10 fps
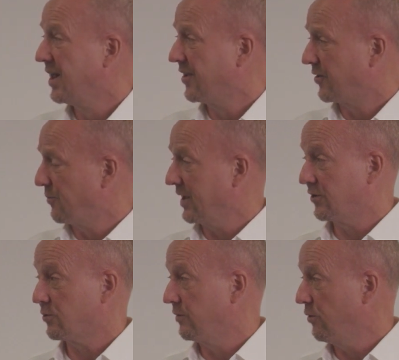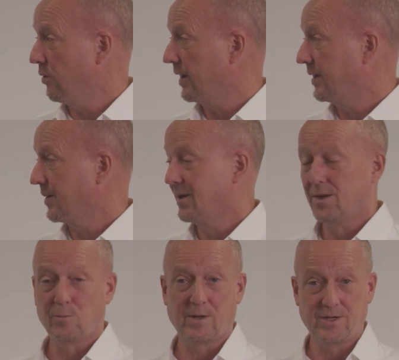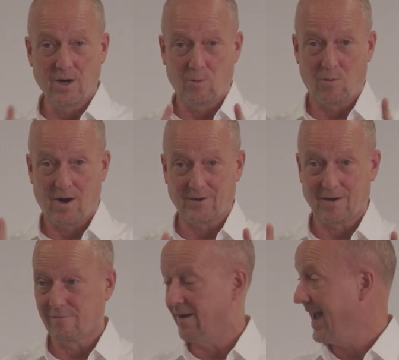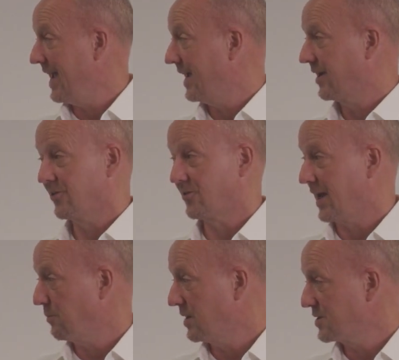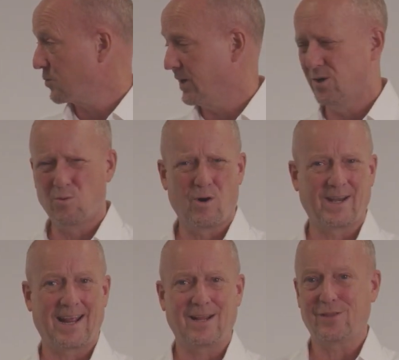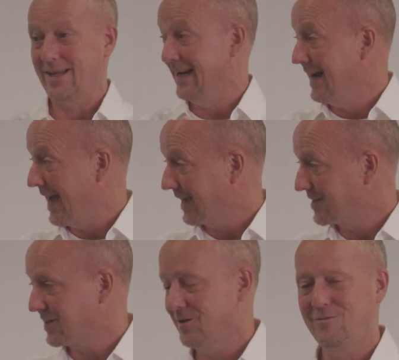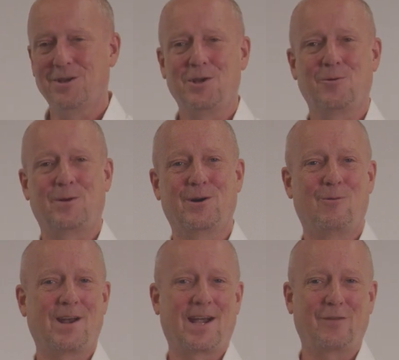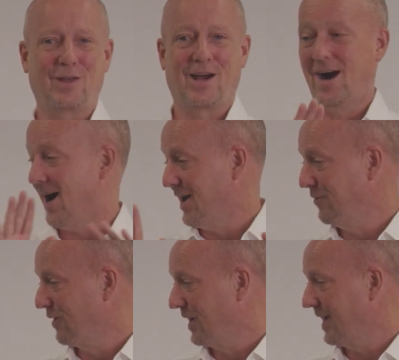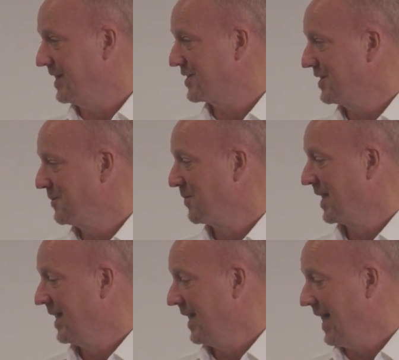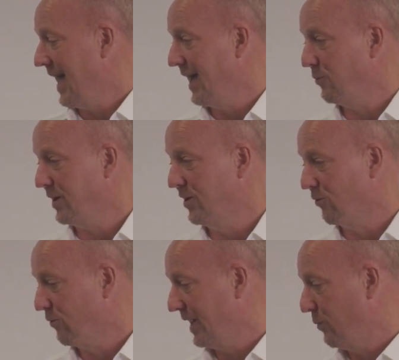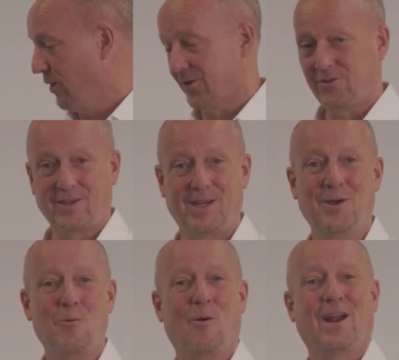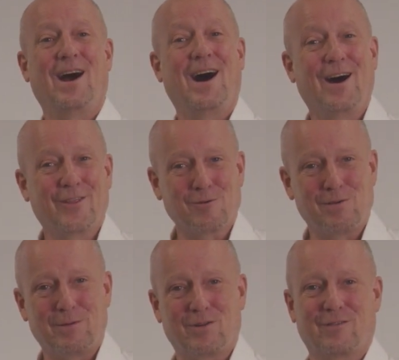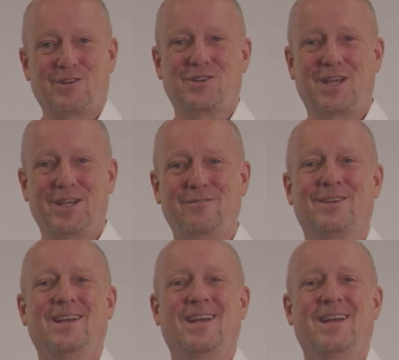Some things to avoid. We don't want vague statements. We don't want anything negative. We don't want anything unrelated. And we don't really want to see what other people have achieved.